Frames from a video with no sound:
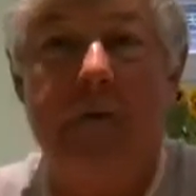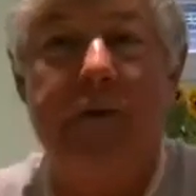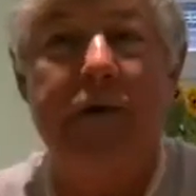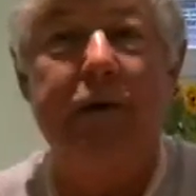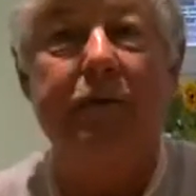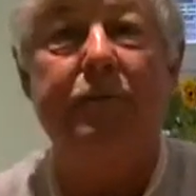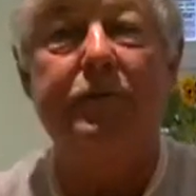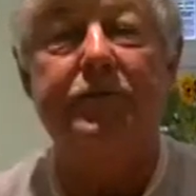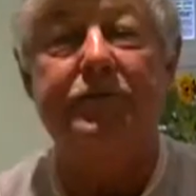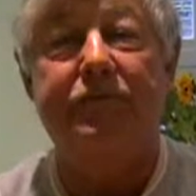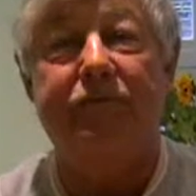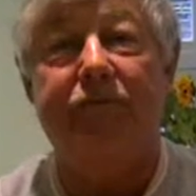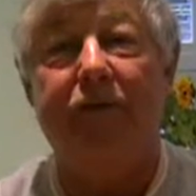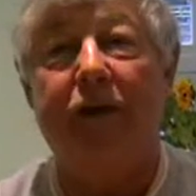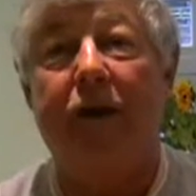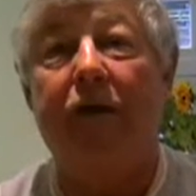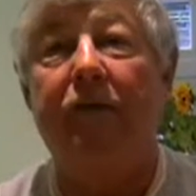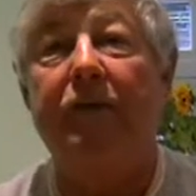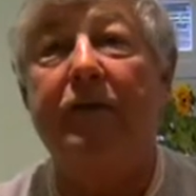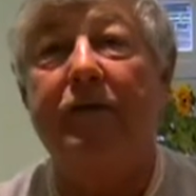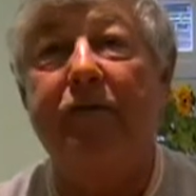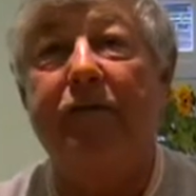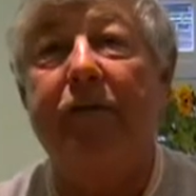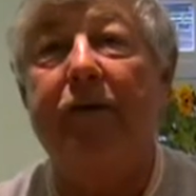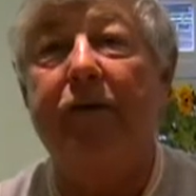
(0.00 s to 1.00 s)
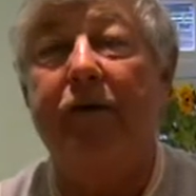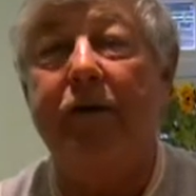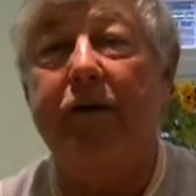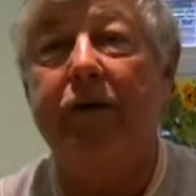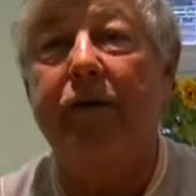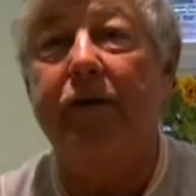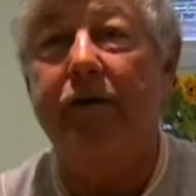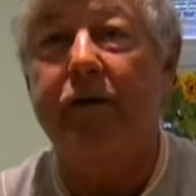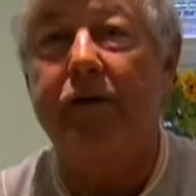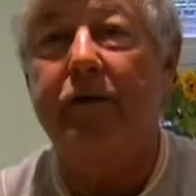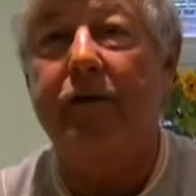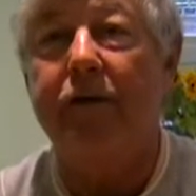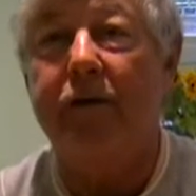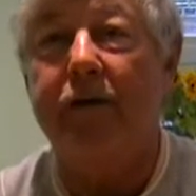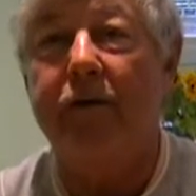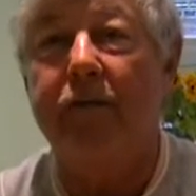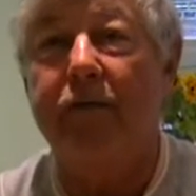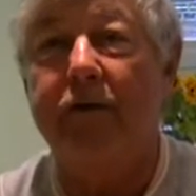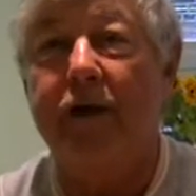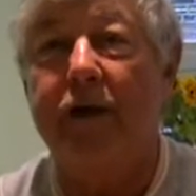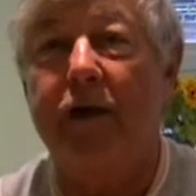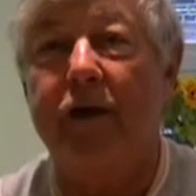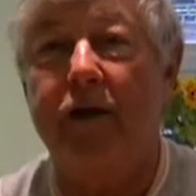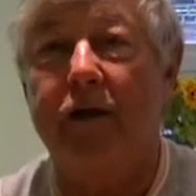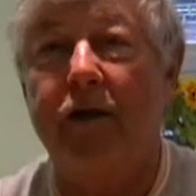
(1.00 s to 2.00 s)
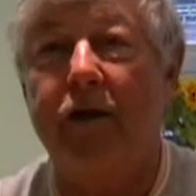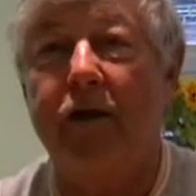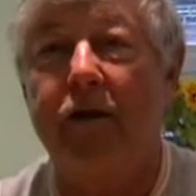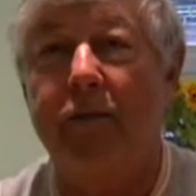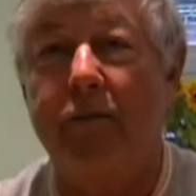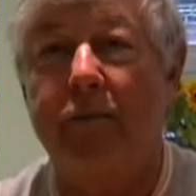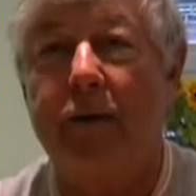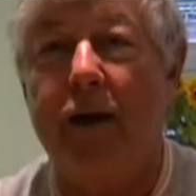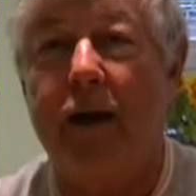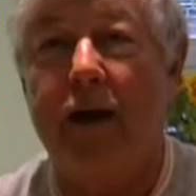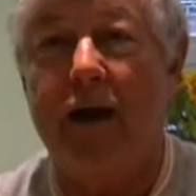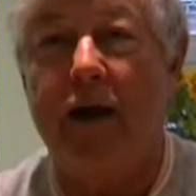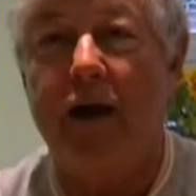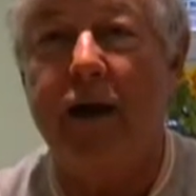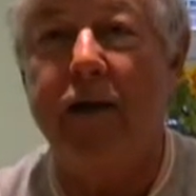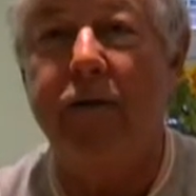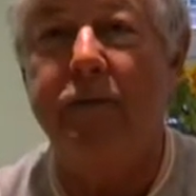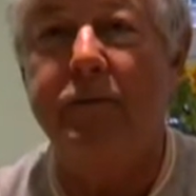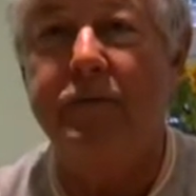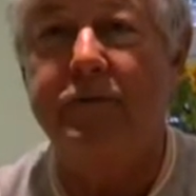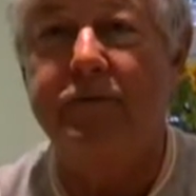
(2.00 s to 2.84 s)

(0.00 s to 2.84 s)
Oh, he was very, very good round Herne Bay.